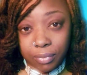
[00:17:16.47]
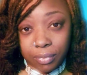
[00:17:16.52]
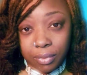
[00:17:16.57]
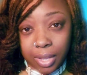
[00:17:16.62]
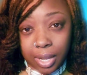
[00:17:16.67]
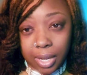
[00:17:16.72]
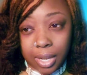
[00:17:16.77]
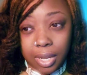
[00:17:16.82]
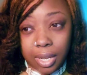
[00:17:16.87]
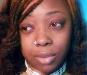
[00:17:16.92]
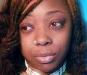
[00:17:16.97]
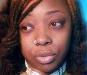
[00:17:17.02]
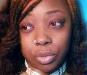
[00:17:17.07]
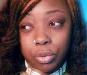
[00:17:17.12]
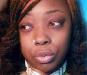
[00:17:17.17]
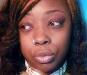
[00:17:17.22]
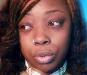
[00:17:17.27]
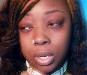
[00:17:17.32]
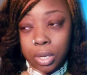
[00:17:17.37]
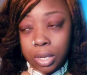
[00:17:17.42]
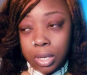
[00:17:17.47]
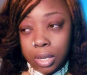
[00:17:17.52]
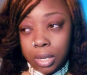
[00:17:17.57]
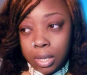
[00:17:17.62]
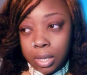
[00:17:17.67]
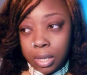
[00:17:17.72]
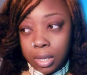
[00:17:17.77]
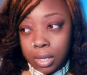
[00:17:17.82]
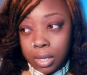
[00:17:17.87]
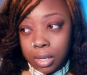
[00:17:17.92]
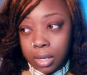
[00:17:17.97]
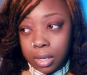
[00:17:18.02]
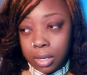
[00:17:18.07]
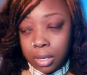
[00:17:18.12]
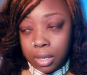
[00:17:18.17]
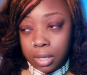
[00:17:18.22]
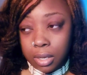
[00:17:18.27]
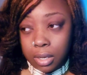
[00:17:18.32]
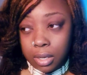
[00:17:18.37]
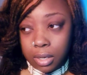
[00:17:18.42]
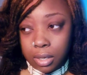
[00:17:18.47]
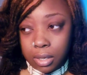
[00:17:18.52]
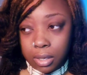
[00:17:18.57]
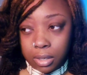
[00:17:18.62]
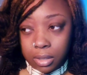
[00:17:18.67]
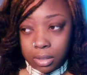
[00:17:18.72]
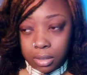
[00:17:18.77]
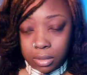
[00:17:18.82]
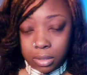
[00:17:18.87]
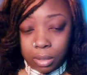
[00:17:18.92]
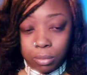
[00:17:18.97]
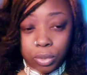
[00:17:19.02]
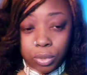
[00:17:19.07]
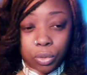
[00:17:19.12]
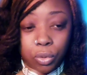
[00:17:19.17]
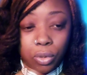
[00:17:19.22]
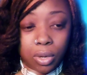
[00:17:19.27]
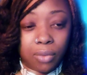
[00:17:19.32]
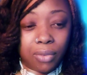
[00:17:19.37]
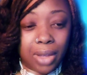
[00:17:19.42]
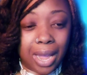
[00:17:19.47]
Like it gives you some sort of